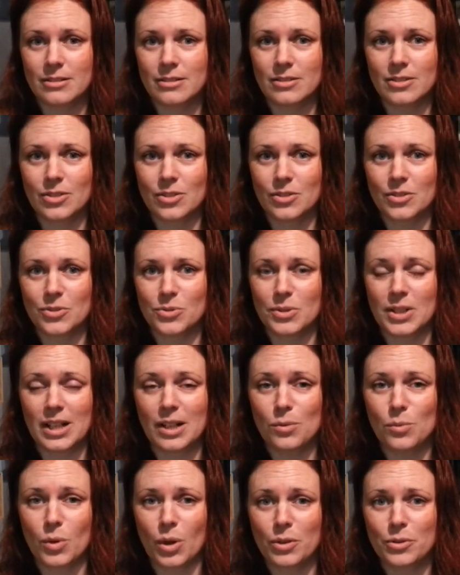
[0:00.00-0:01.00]
don't really
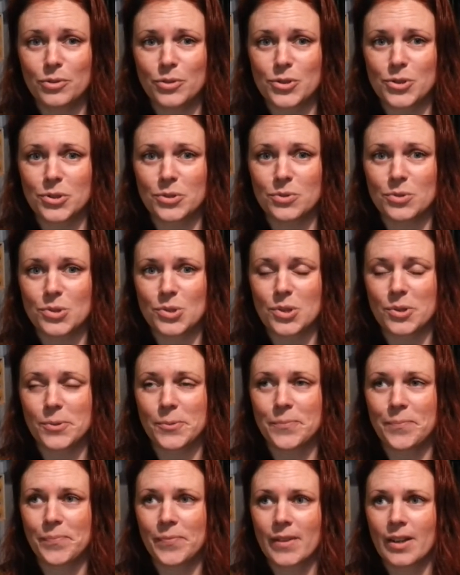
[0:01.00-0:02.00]
want to. So
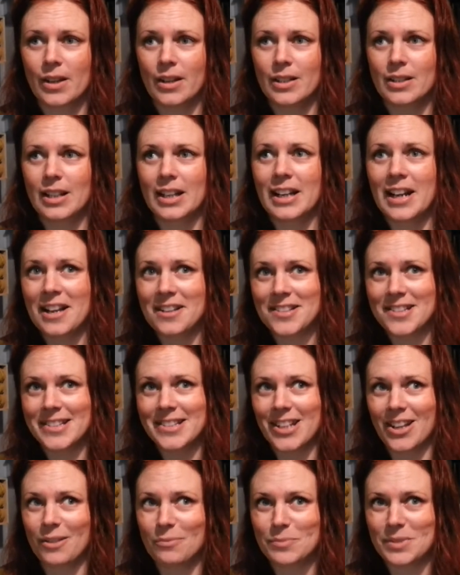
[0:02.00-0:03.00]
then I
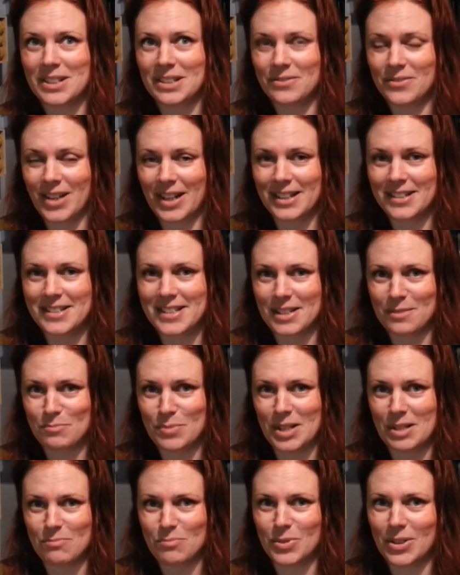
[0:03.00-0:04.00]
stopped inviting
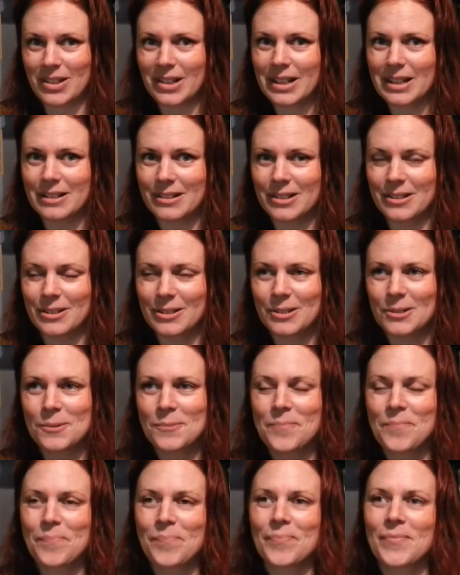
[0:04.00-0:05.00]
people.
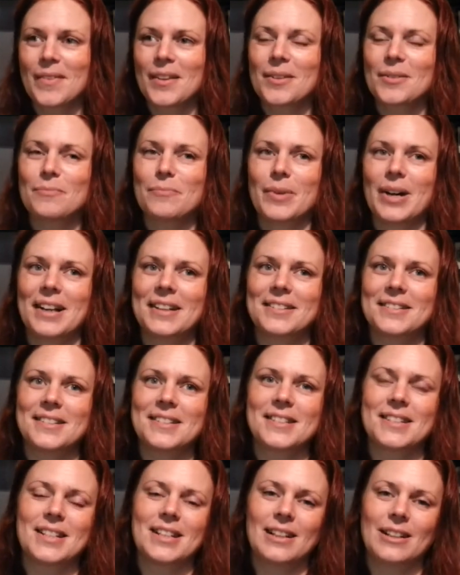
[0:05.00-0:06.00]

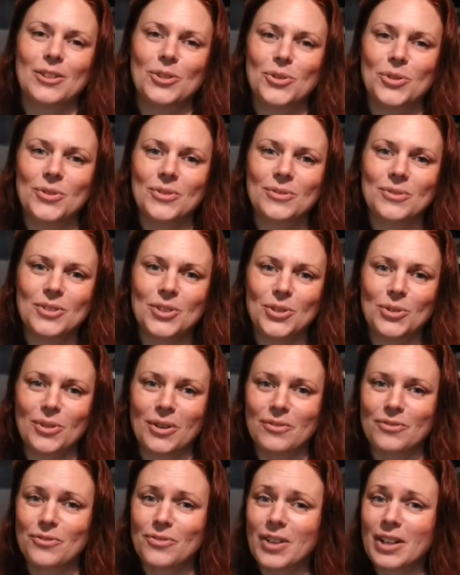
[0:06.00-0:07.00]
But you are
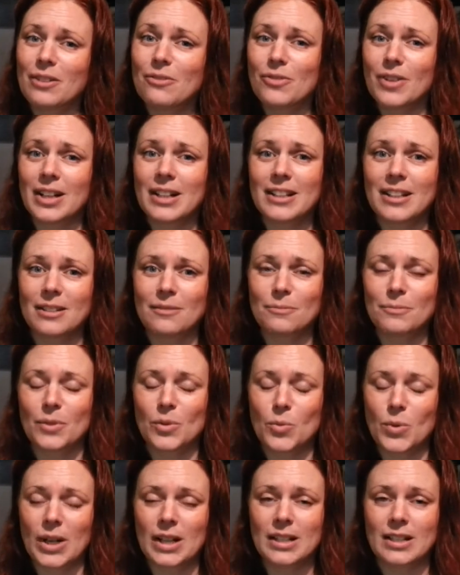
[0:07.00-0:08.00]
very
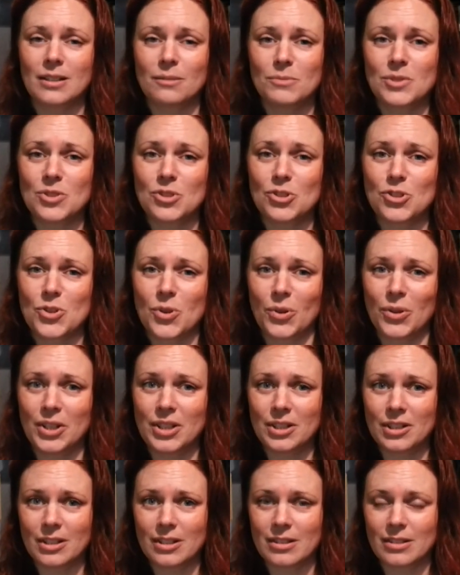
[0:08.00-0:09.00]
welcome to
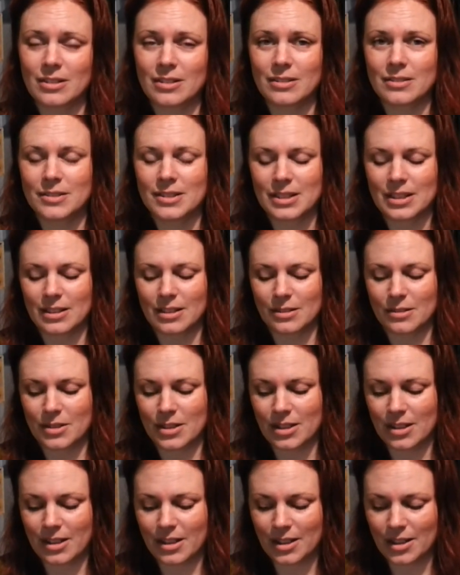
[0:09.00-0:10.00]
join.
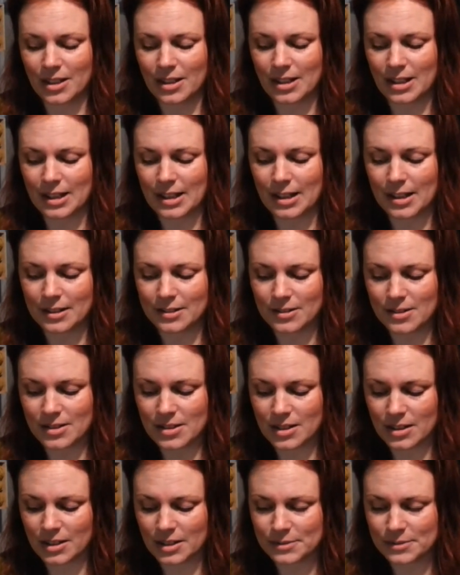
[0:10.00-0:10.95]
And